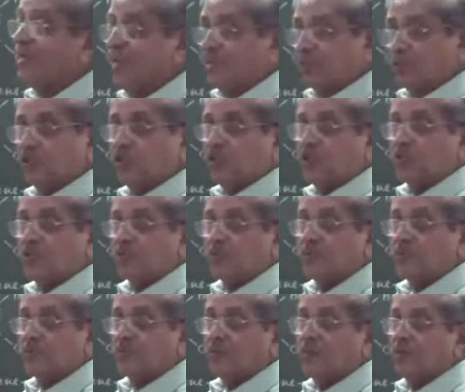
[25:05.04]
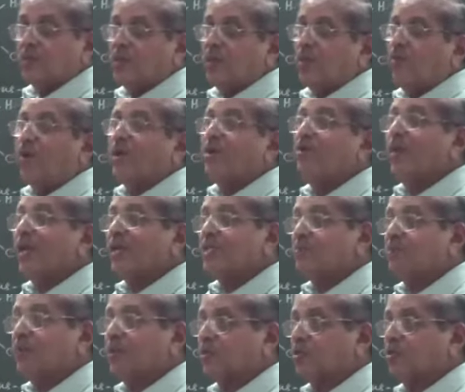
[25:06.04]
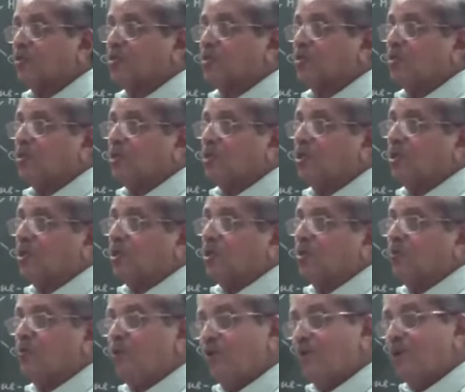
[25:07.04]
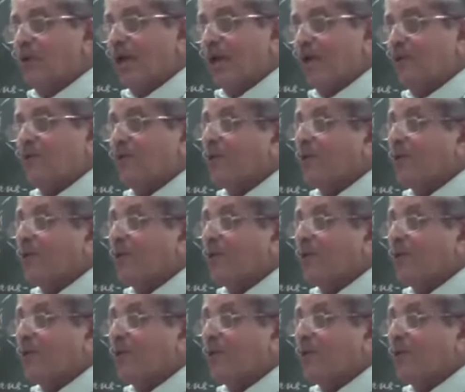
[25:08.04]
H, what do you expect? Will you have